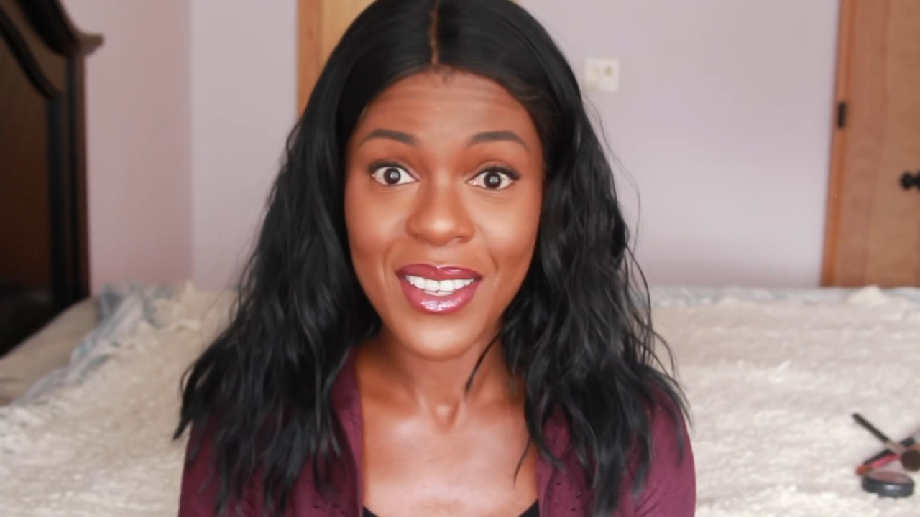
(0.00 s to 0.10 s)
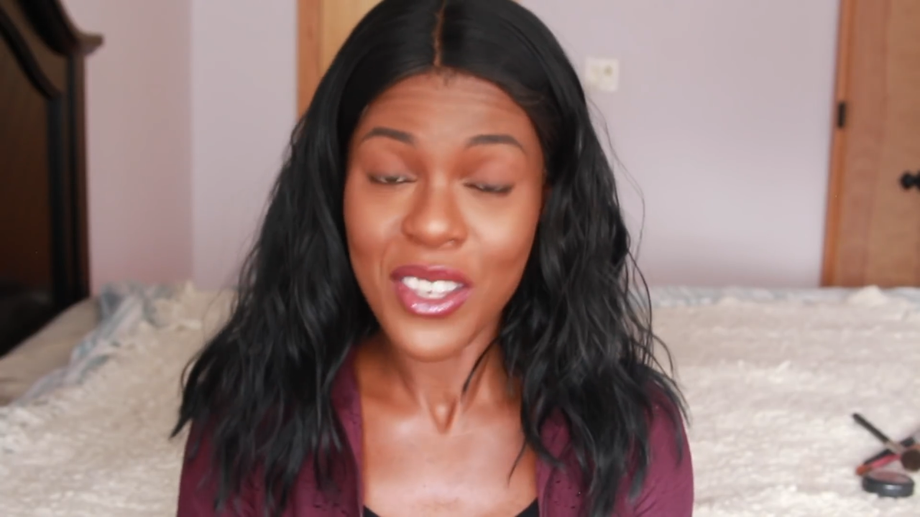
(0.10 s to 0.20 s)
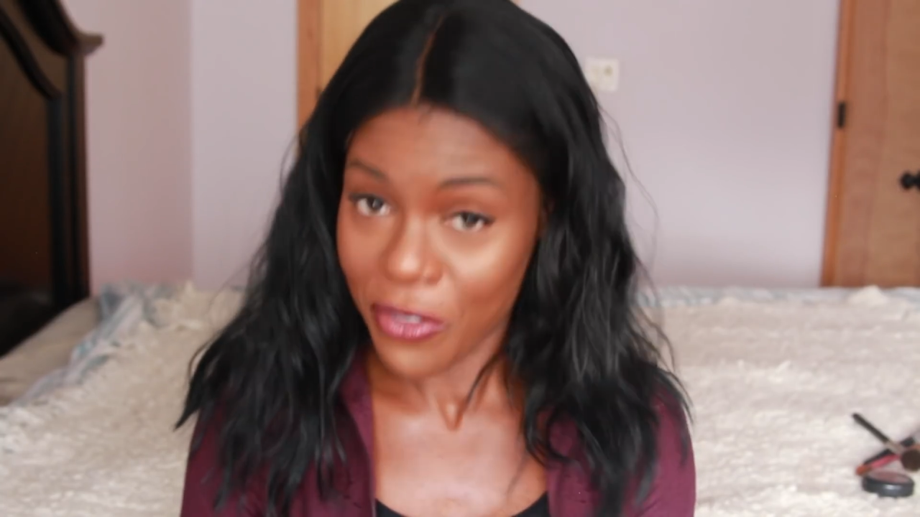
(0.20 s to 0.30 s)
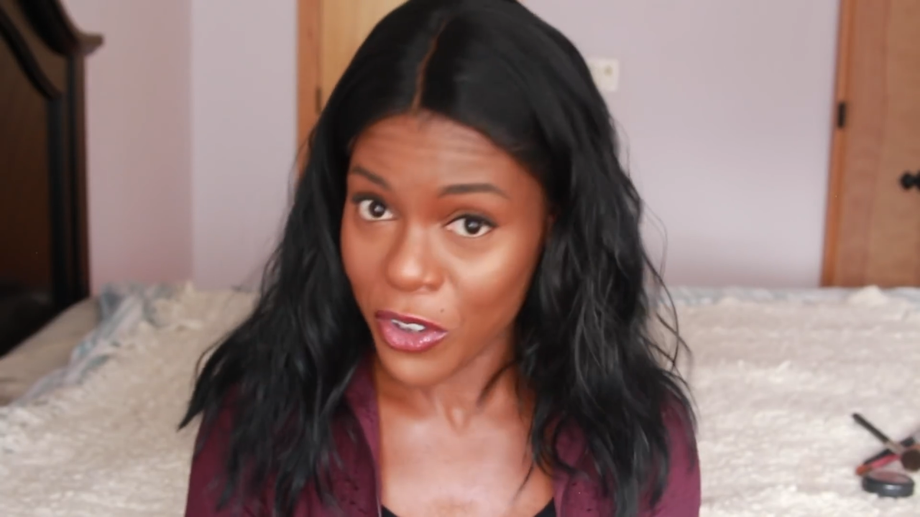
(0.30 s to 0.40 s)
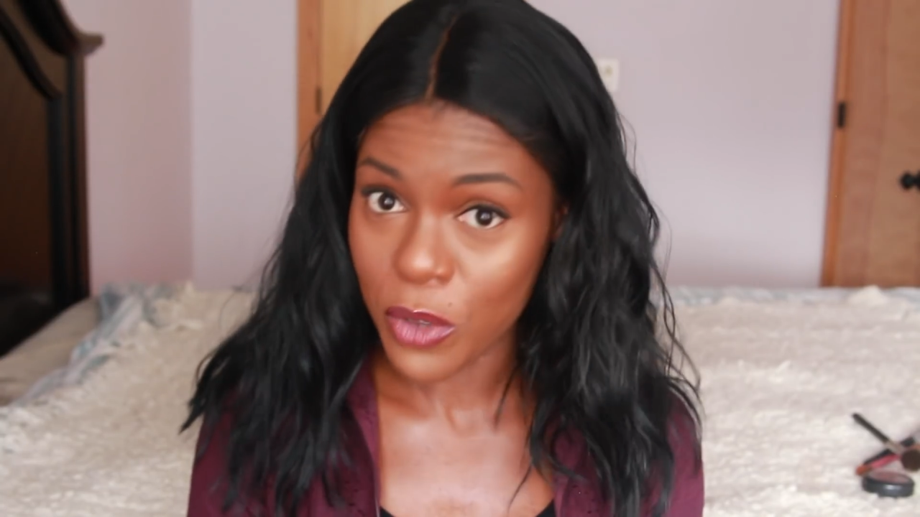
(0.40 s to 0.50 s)

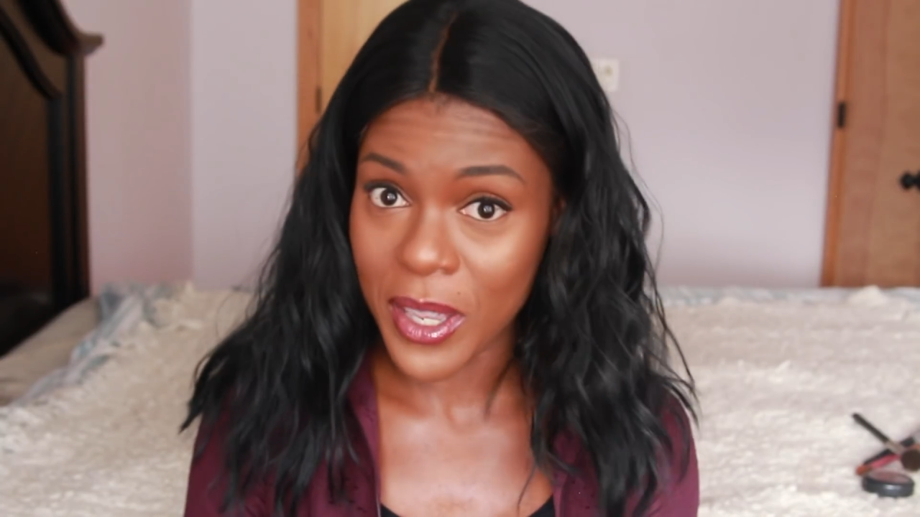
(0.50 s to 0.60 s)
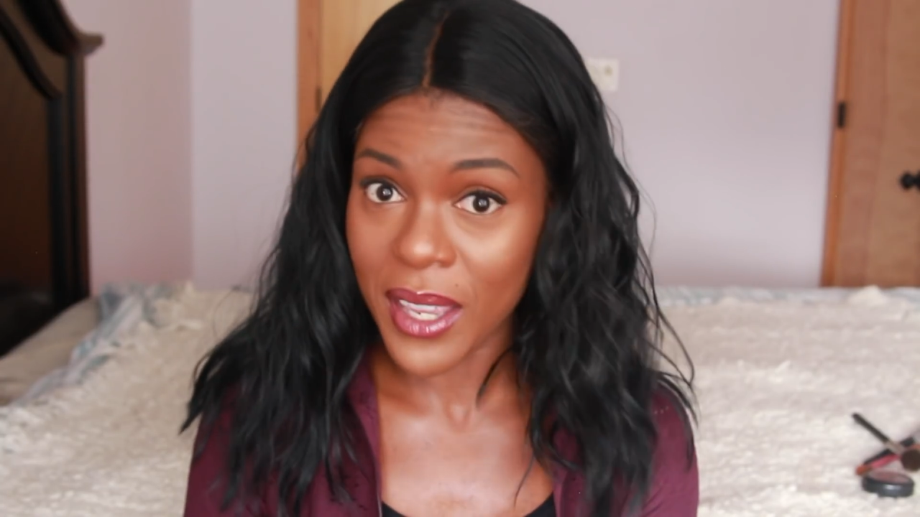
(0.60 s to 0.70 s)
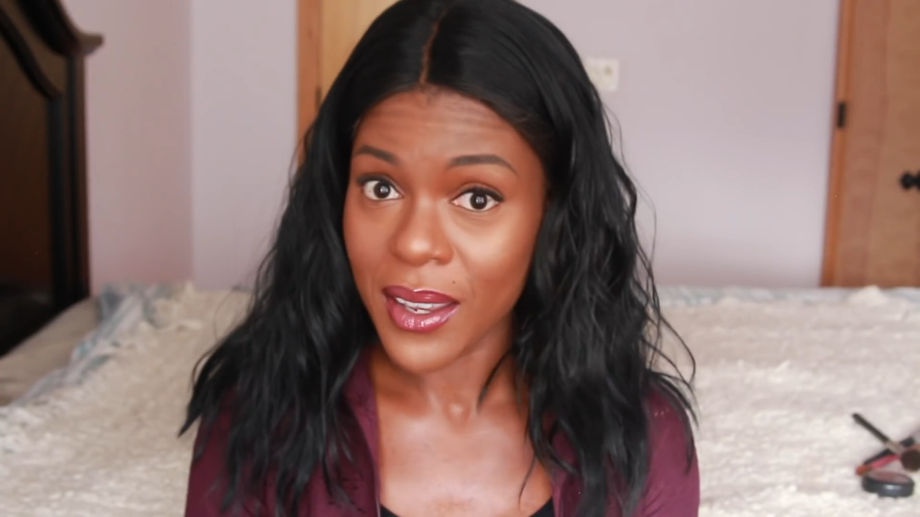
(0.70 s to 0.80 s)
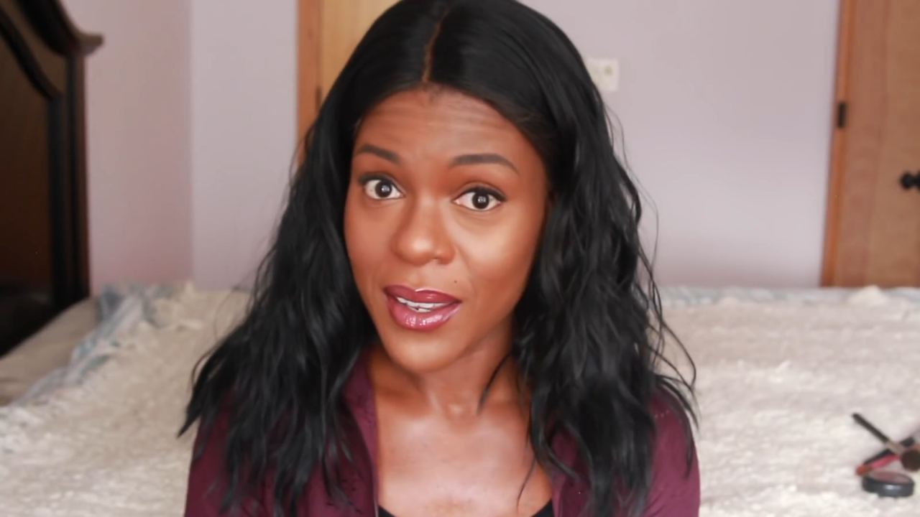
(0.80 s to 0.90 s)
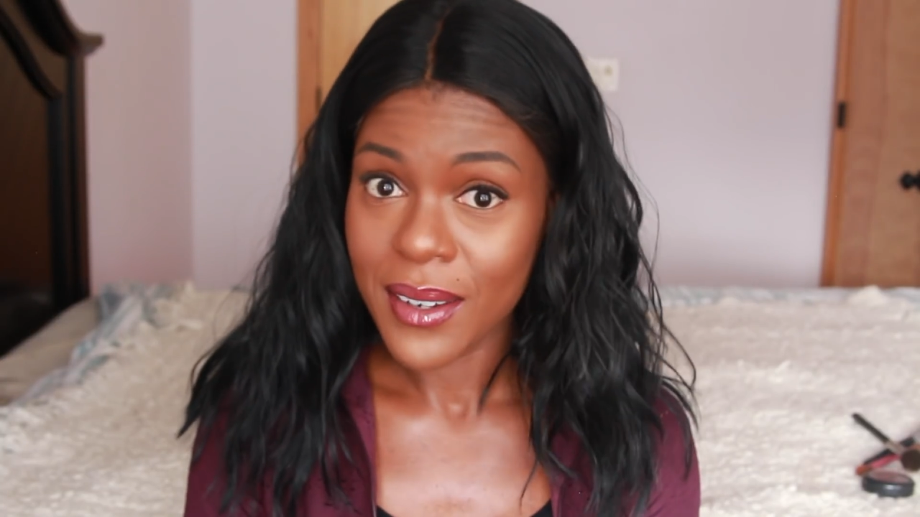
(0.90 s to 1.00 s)
you feel
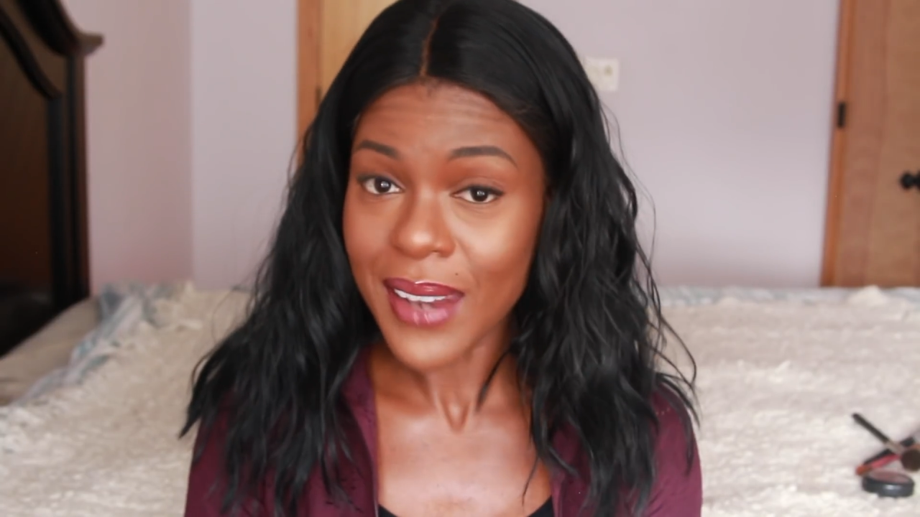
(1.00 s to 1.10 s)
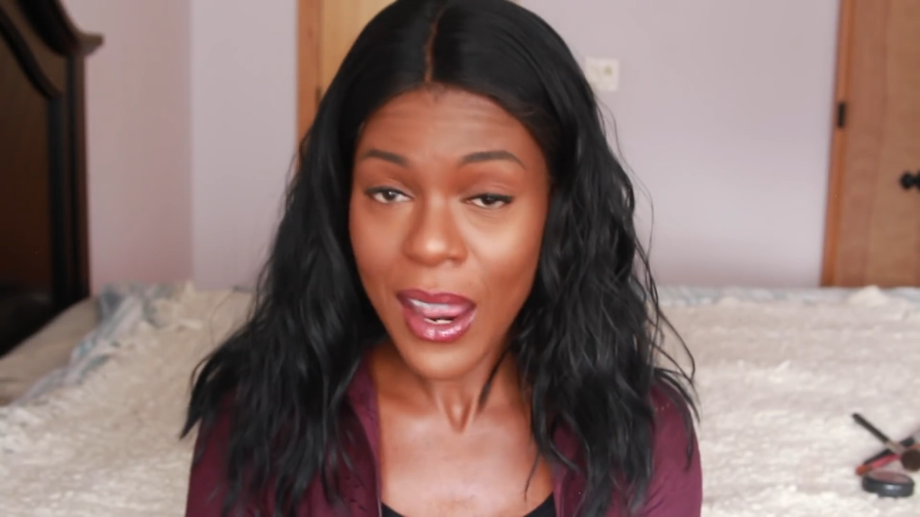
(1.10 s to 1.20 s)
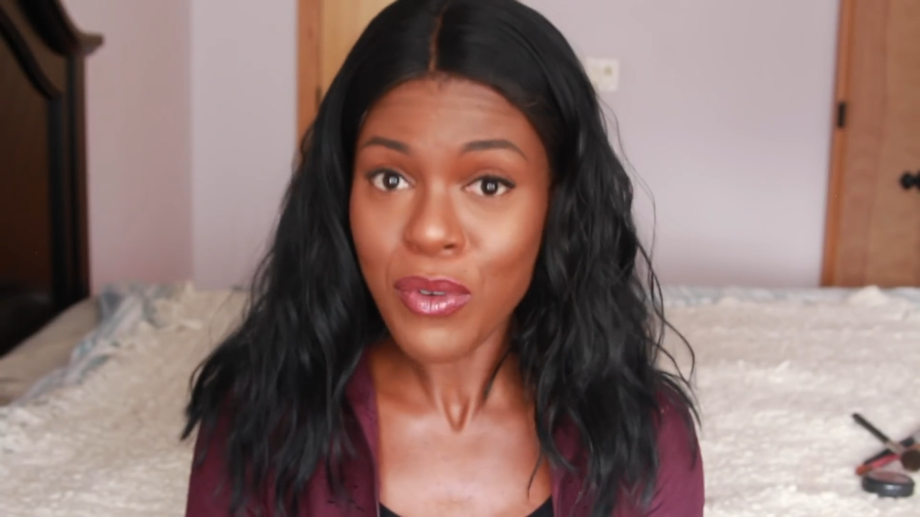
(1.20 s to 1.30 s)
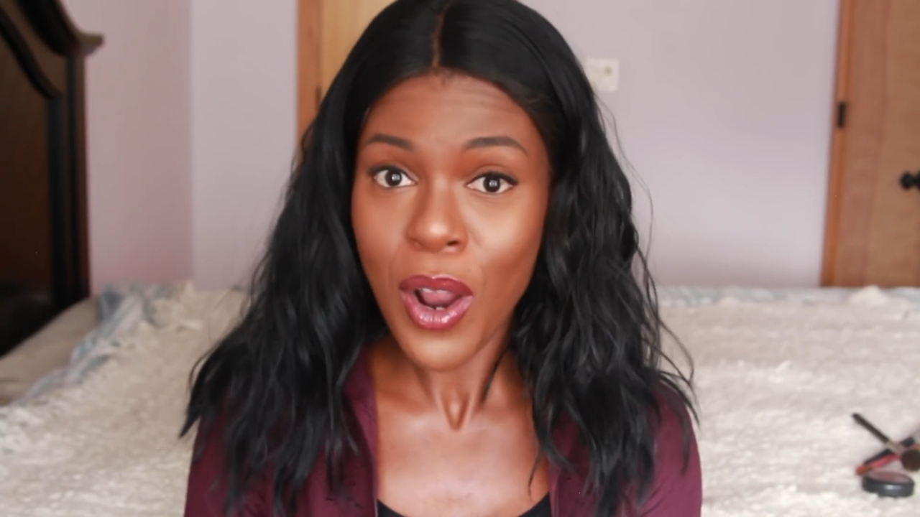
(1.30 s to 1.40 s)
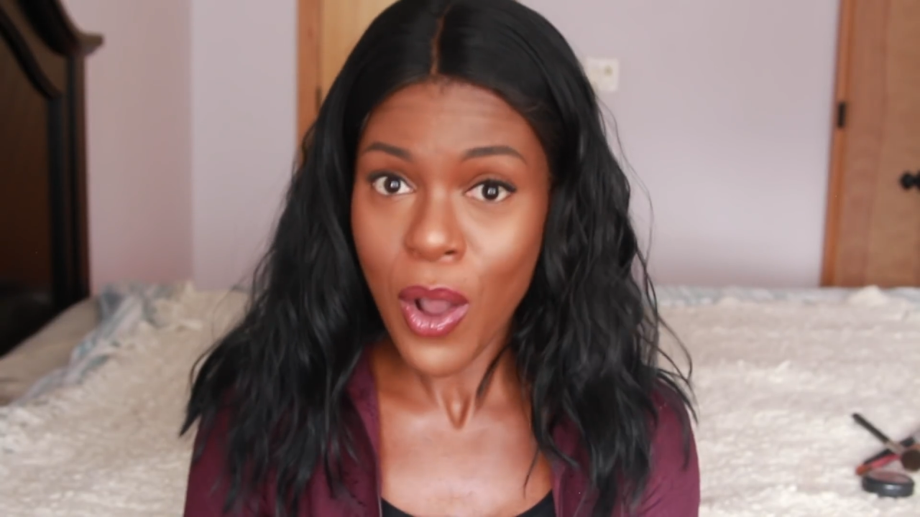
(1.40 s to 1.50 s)
me?
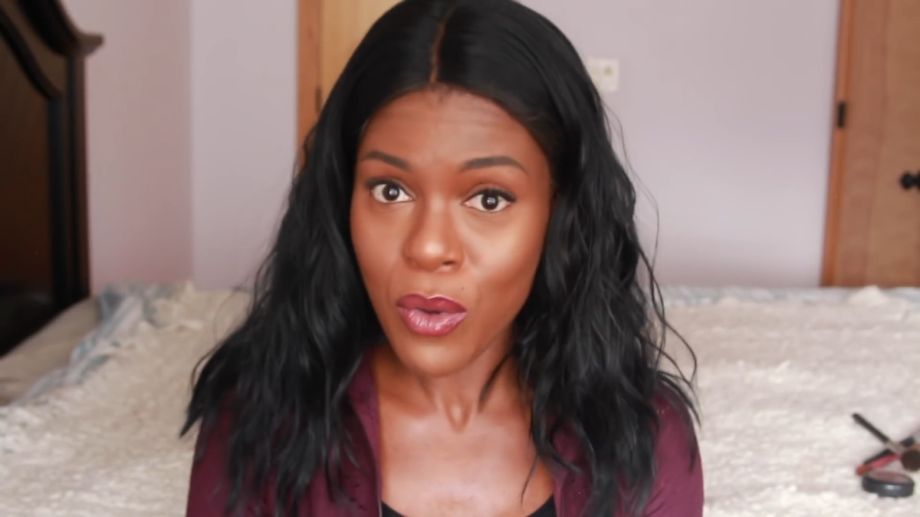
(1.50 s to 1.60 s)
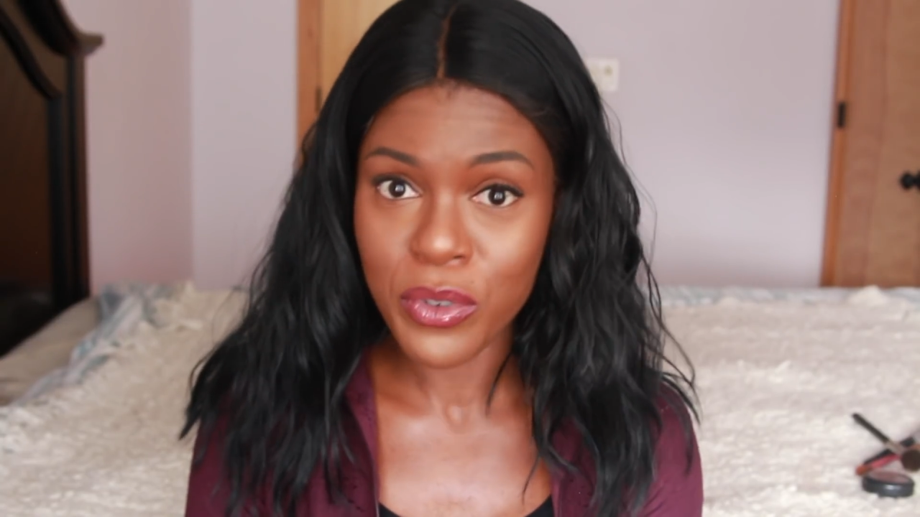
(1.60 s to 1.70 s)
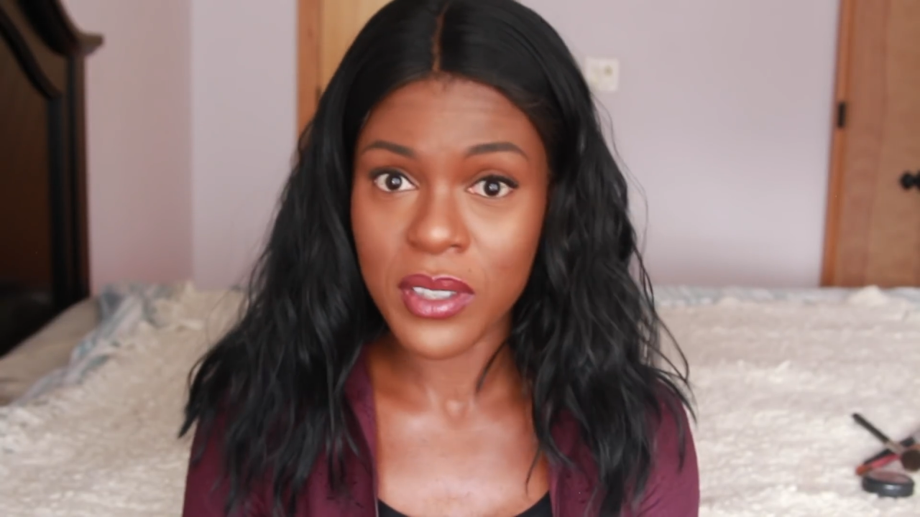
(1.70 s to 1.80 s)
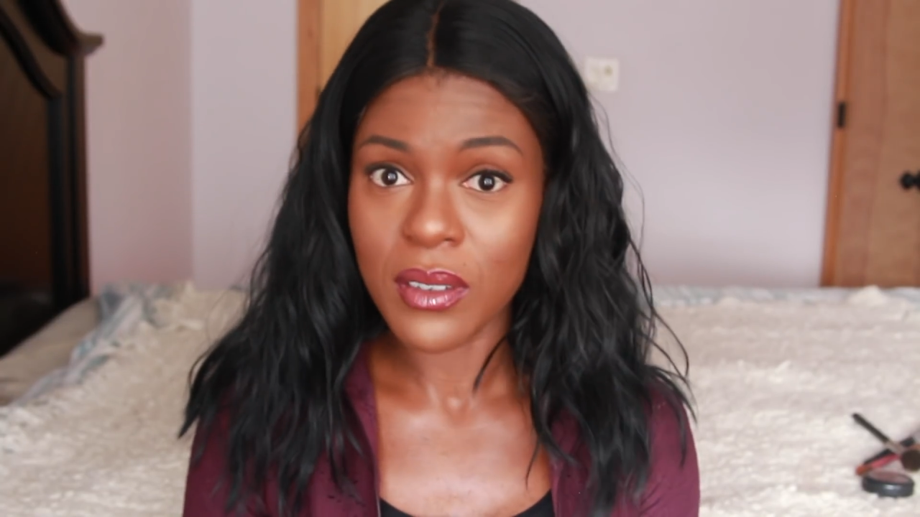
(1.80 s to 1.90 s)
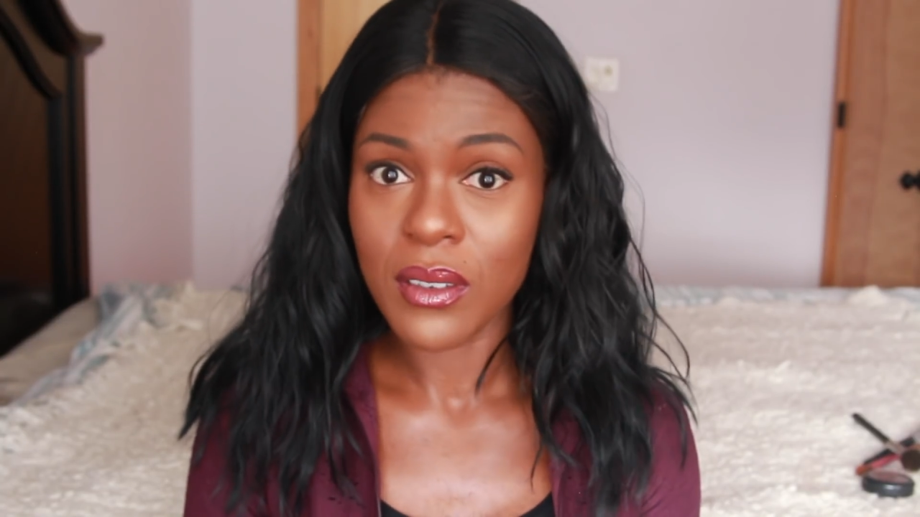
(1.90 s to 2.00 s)
Not
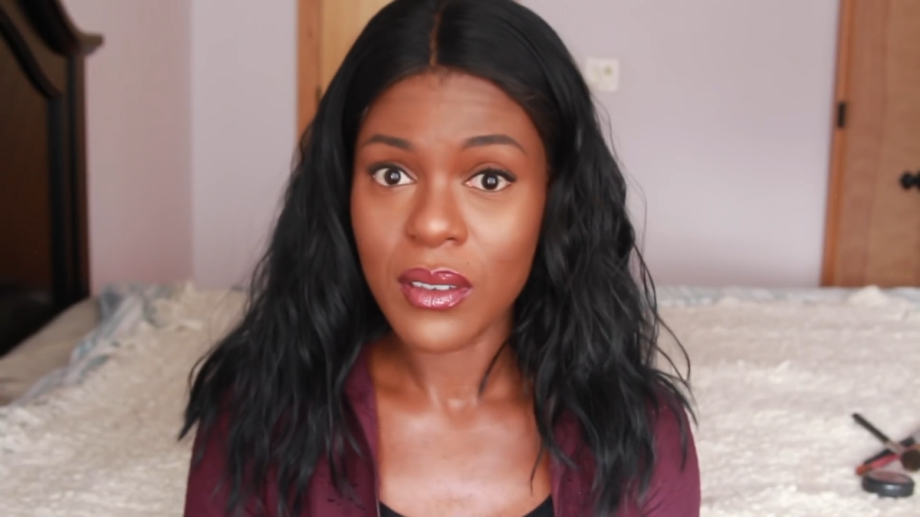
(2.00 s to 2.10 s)
rose.